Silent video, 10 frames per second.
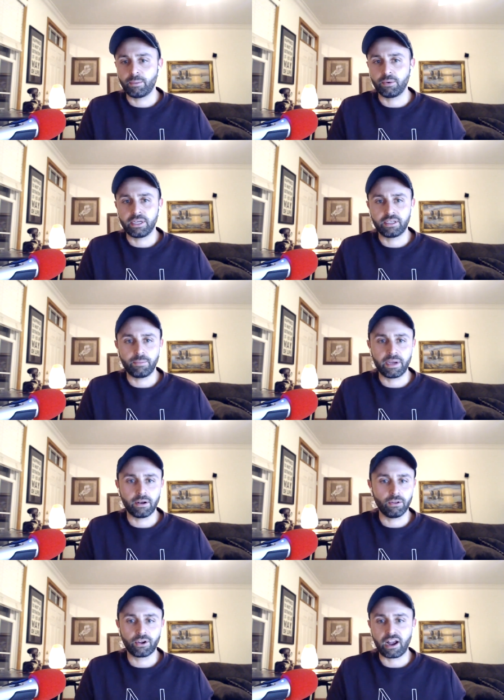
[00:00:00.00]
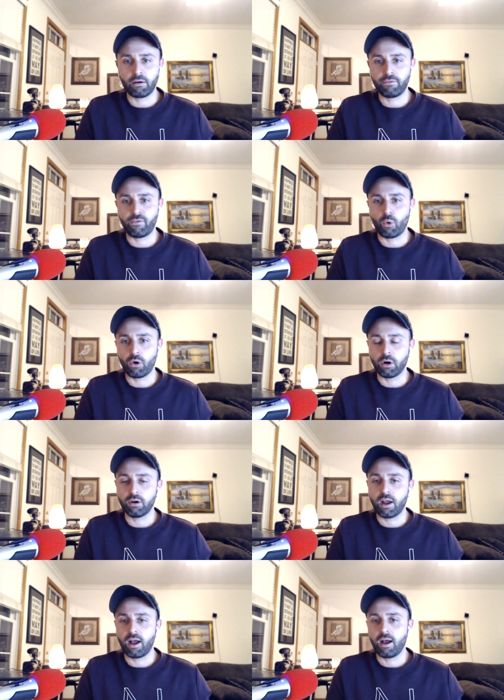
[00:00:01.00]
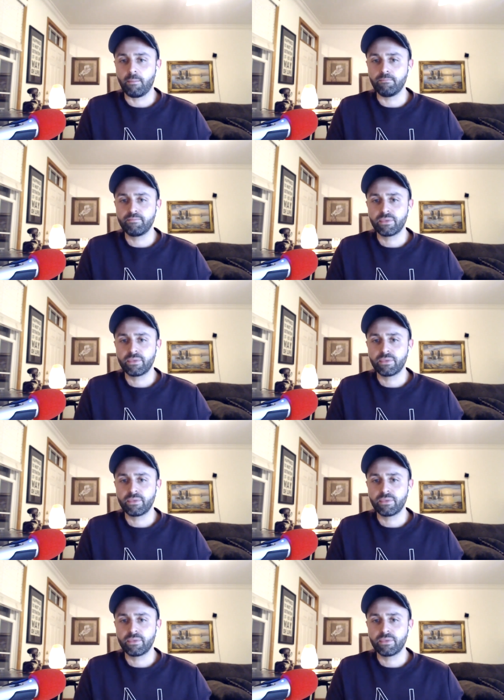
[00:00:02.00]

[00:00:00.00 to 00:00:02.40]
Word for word: need to be on the lookout for um,